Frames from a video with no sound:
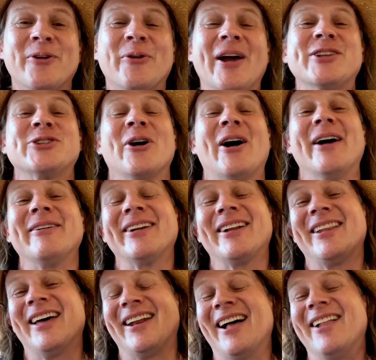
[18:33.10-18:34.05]
Great. So I'm going
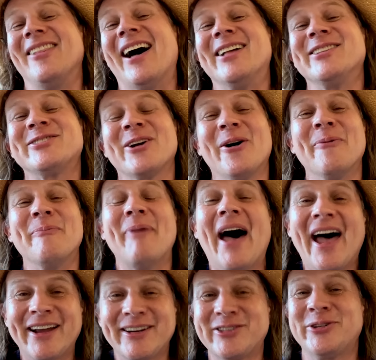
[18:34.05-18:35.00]
to let Alonzo go
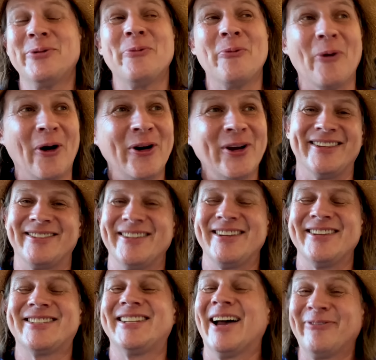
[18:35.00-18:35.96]
back to work.
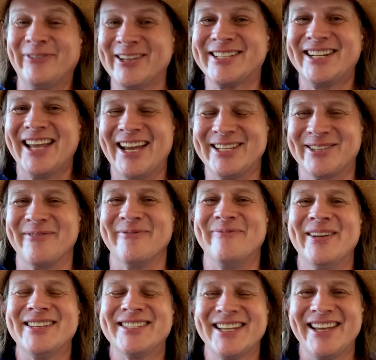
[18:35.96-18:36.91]
He definitely stays
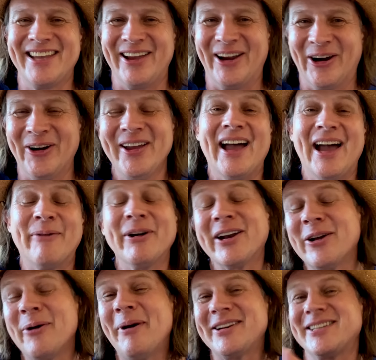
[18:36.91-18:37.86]
busy here. And we're
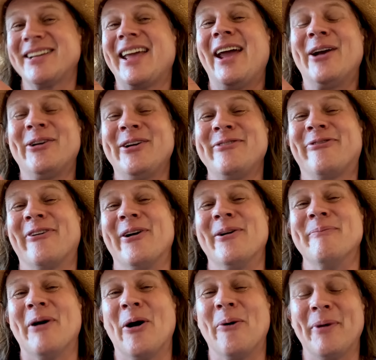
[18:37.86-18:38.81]
going to go back to Kerri for
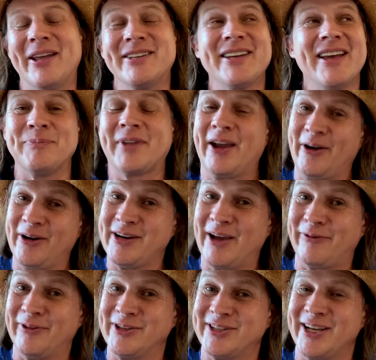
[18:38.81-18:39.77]
a moment. Kerri
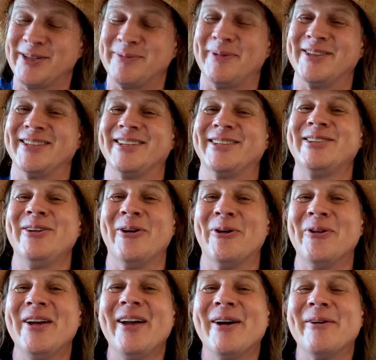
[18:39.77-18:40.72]
definitely stays busy
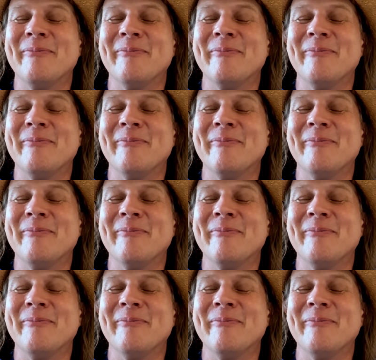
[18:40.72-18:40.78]
too.